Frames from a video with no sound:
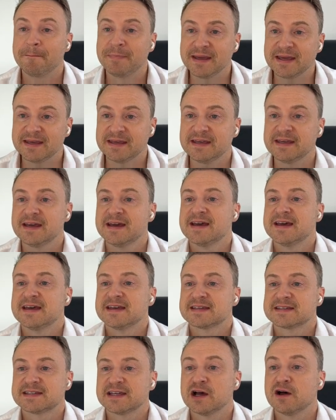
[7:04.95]
B,
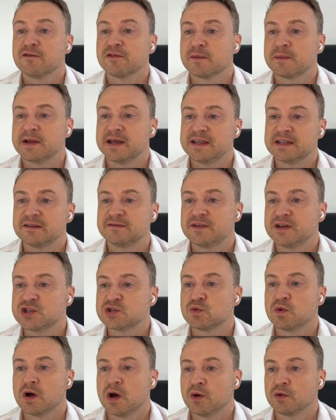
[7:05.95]
sell from an
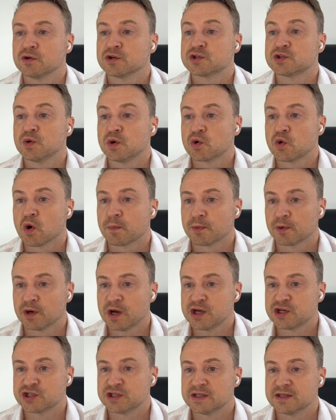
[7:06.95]
individual owner to a
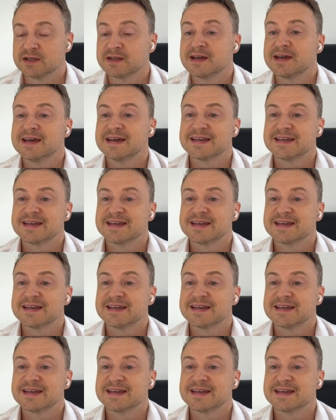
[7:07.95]
corporation.